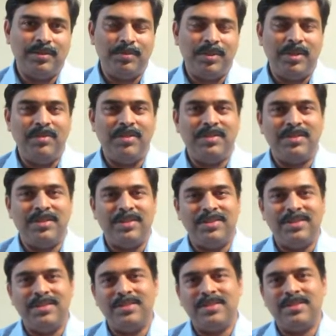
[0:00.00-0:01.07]
previous
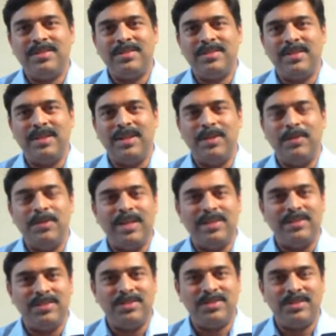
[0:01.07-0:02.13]
citizens and our
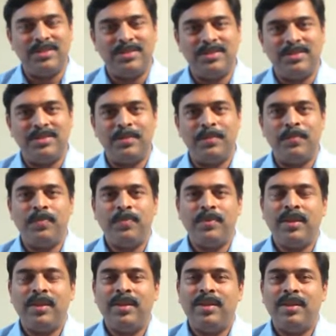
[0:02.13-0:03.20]
ancestors.
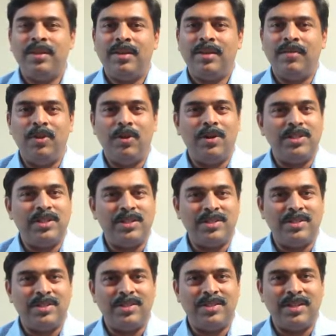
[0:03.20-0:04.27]
We all
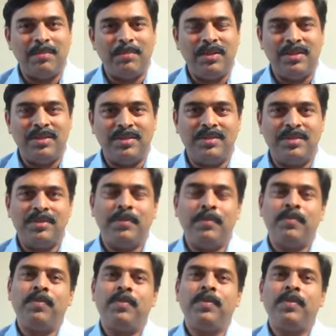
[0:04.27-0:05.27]
cherish this happiness.